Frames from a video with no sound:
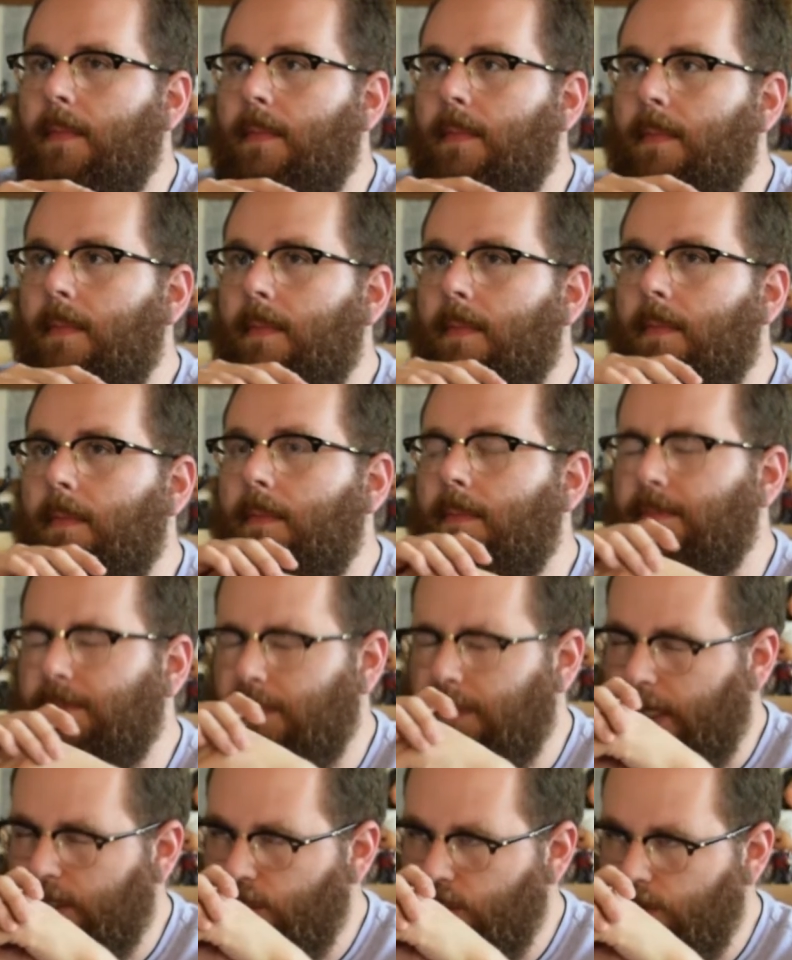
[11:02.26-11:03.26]

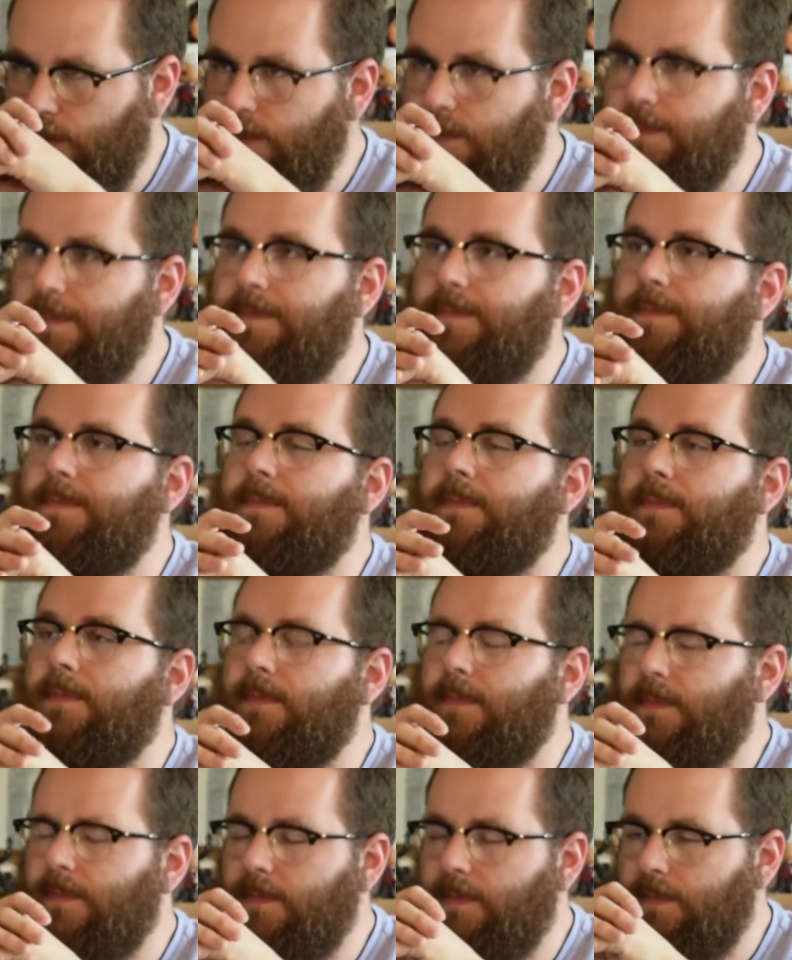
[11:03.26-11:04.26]

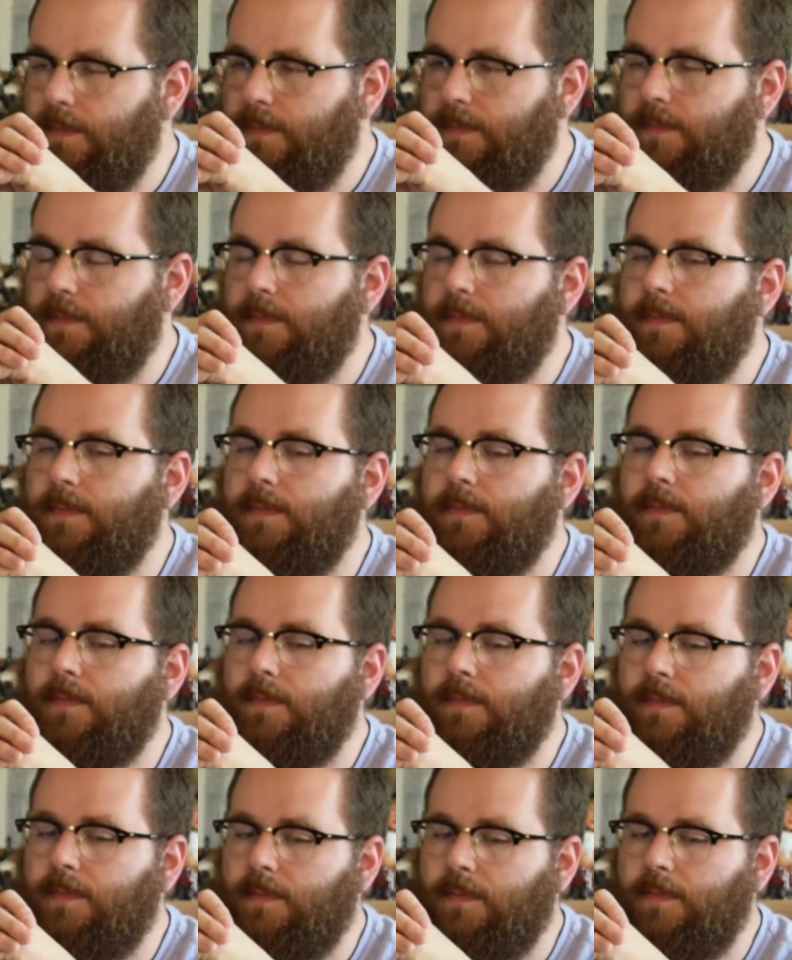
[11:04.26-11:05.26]

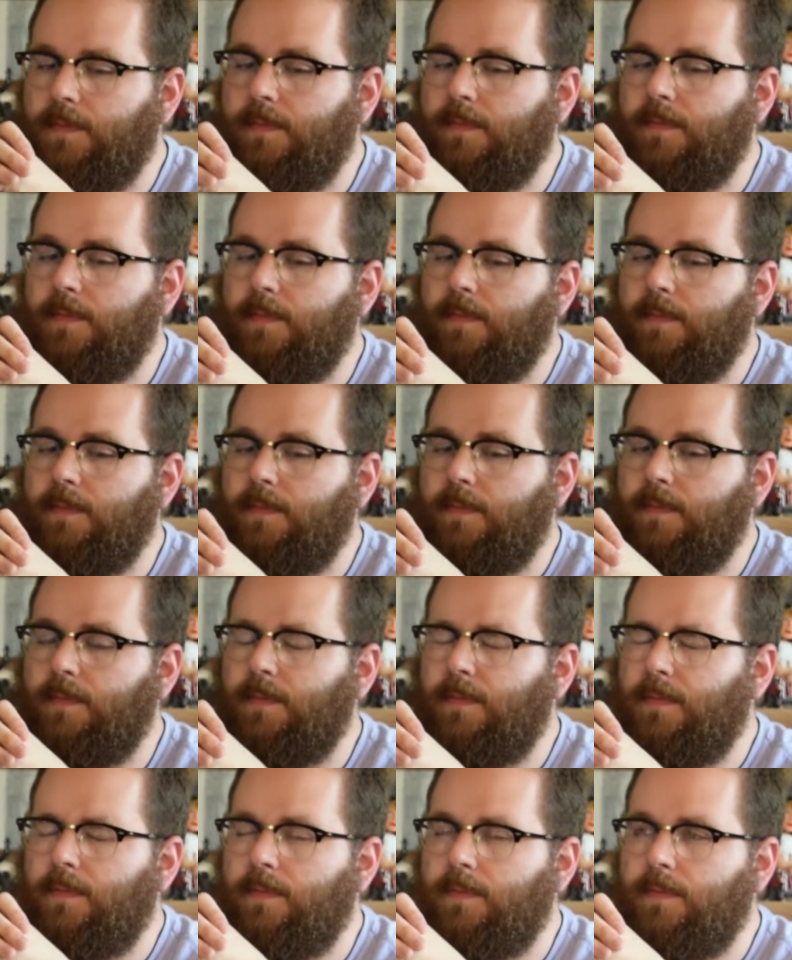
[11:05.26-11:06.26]

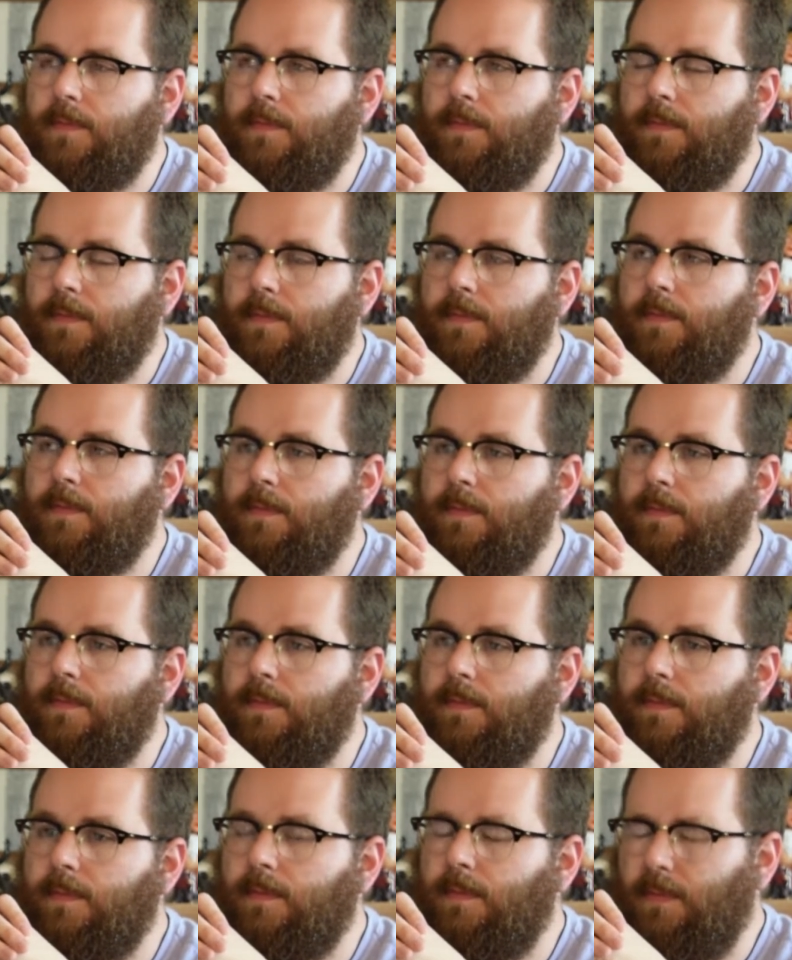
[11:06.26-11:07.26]

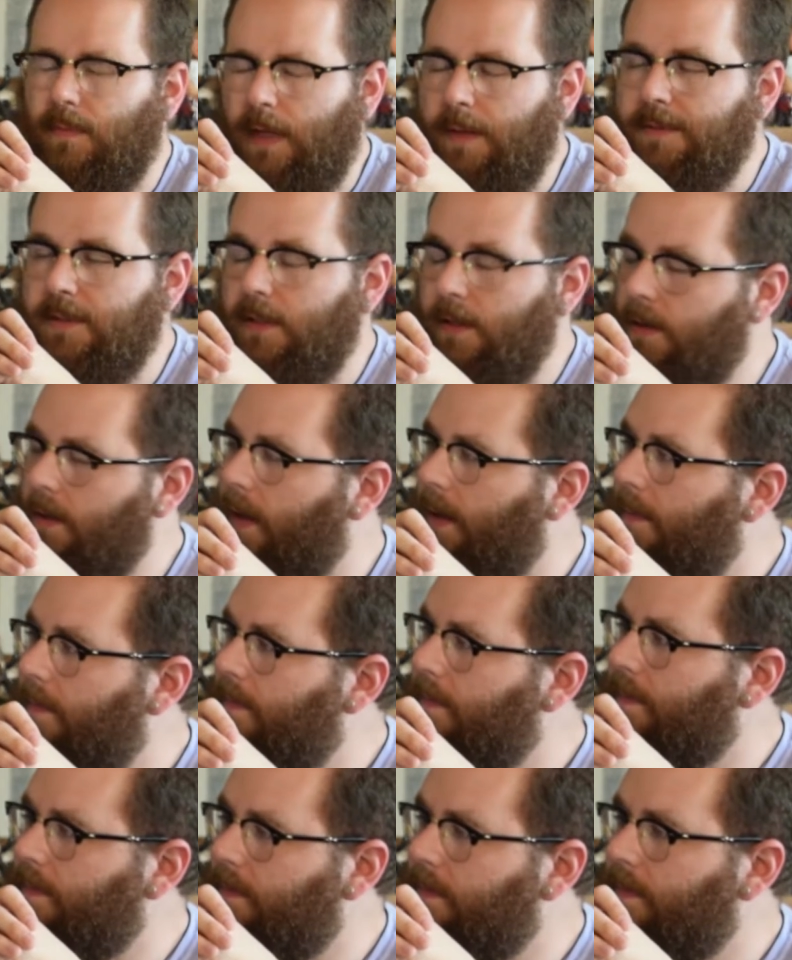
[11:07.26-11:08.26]

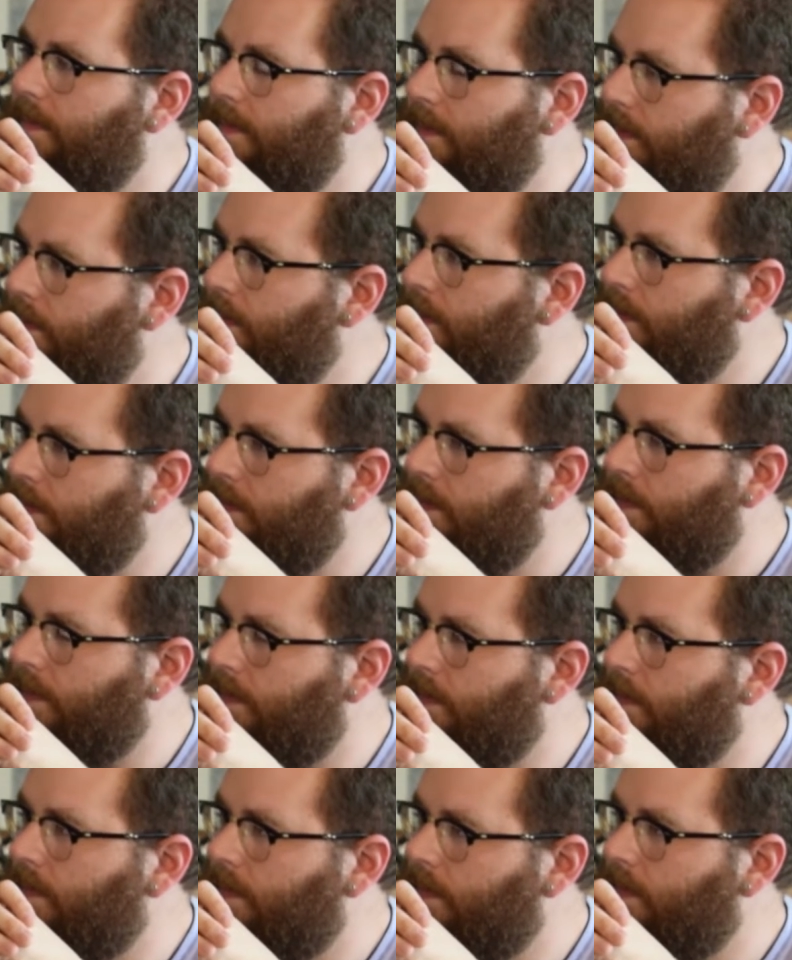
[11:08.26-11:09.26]

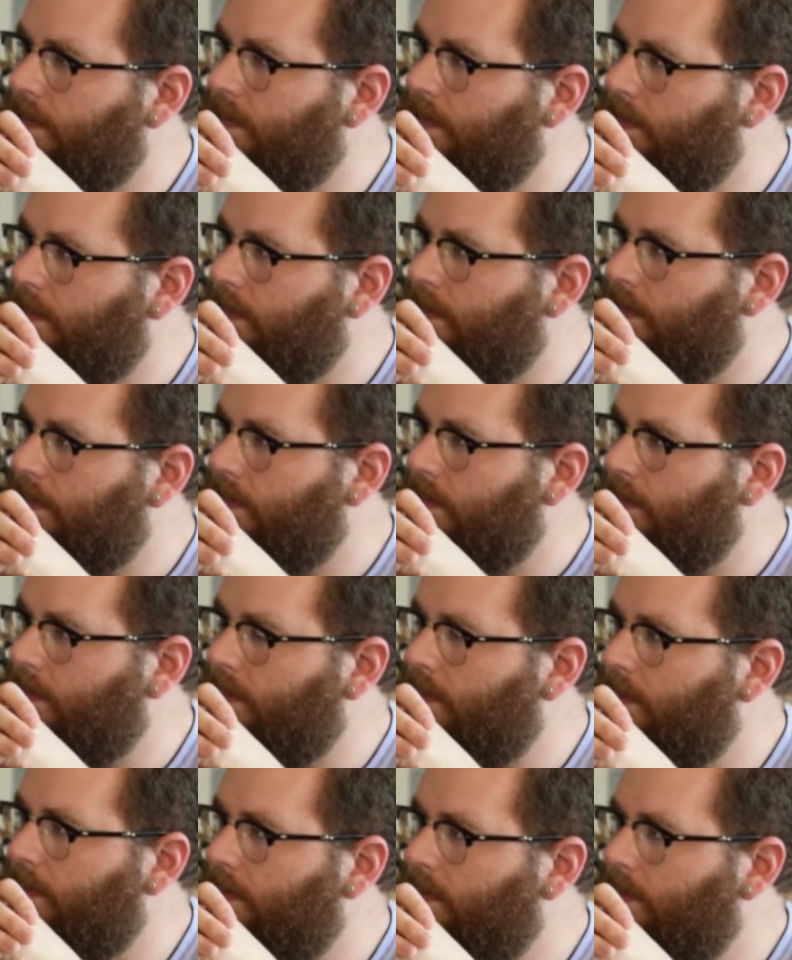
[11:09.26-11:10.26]
[no speech]